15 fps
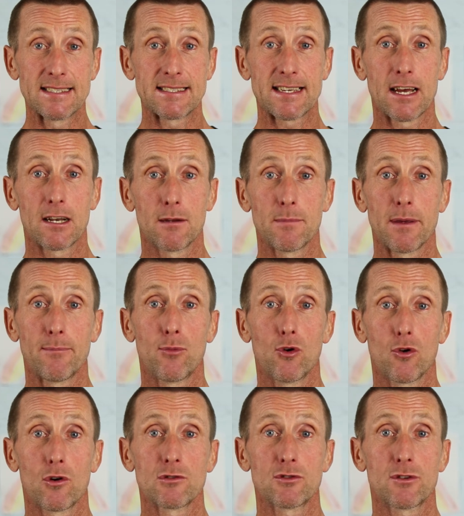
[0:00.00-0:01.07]
is going to be
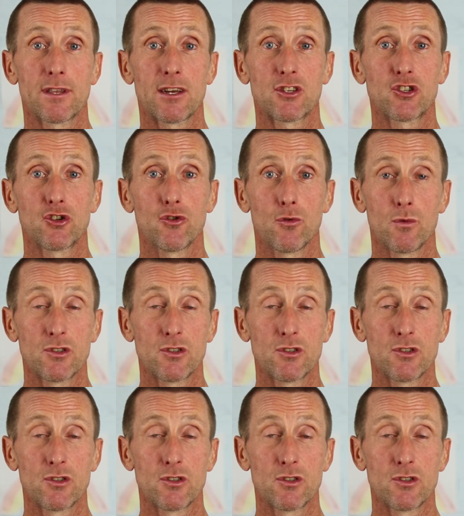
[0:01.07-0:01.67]
put onto that shoe,